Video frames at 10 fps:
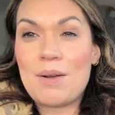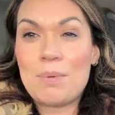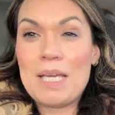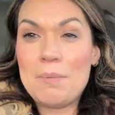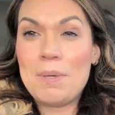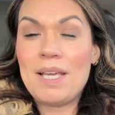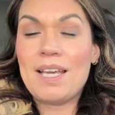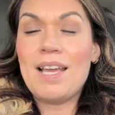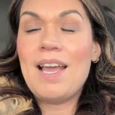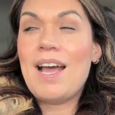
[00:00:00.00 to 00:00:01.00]
that I'm
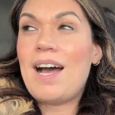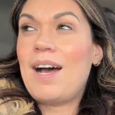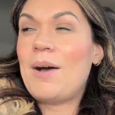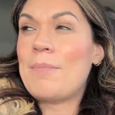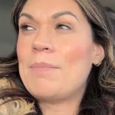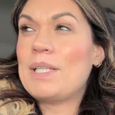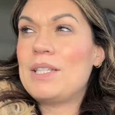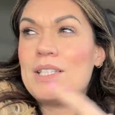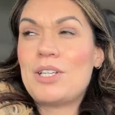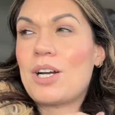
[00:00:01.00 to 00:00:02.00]
keeping, um,
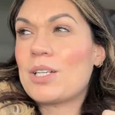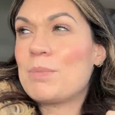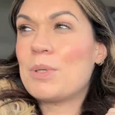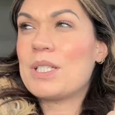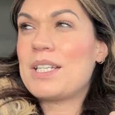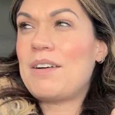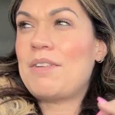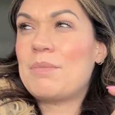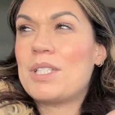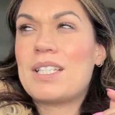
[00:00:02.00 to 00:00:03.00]
but the Darc Sport stuff,
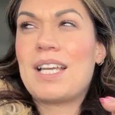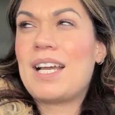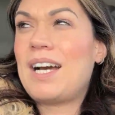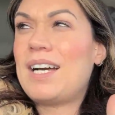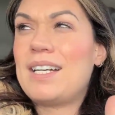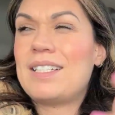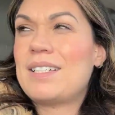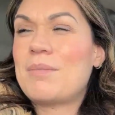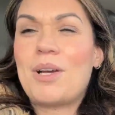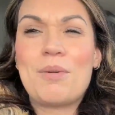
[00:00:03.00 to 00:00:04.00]
I'm just like,
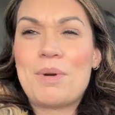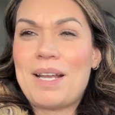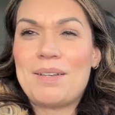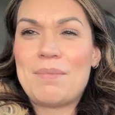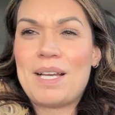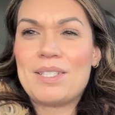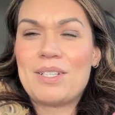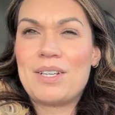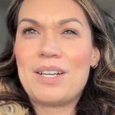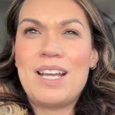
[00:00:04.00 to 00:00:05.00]
ah, I'm not a brand
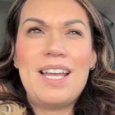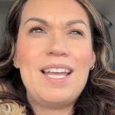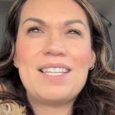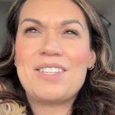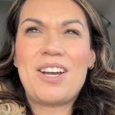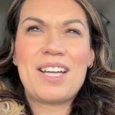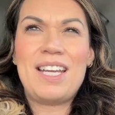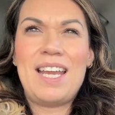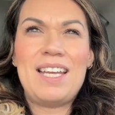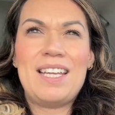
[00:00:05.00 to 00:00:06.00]
ambassador. It's not
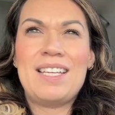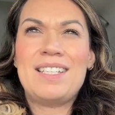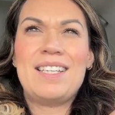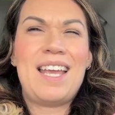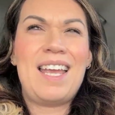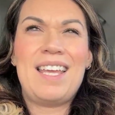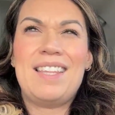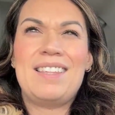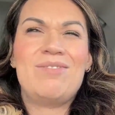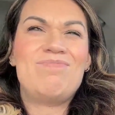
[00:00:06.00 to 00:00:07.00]
Canadian.
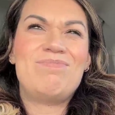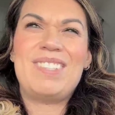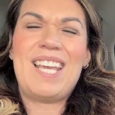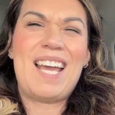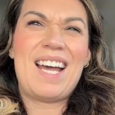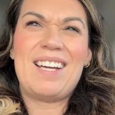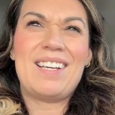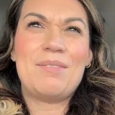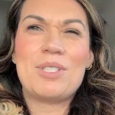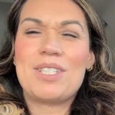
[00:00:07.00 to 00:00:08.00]
And yeah,
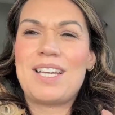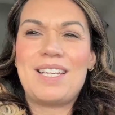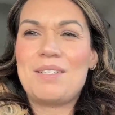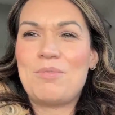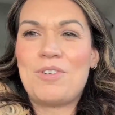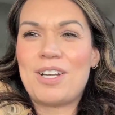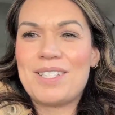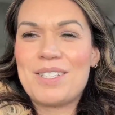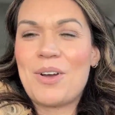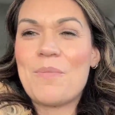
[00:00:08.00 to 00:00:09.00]
I'm just, I need to move on.
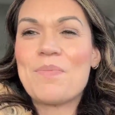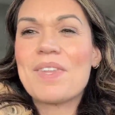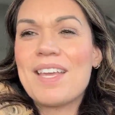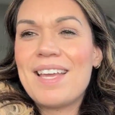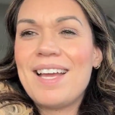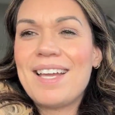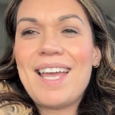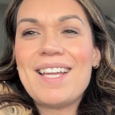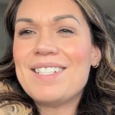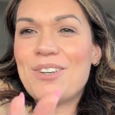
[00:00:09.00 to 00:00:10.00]
So
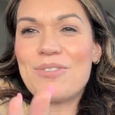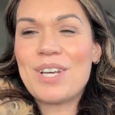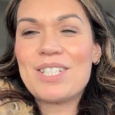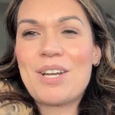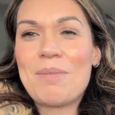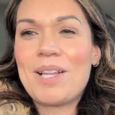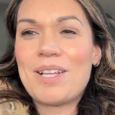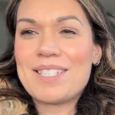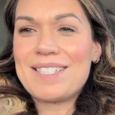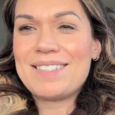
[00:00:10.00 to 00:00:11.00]
again, don't forget to shop my
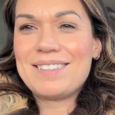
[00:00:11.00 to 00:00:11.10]
closet.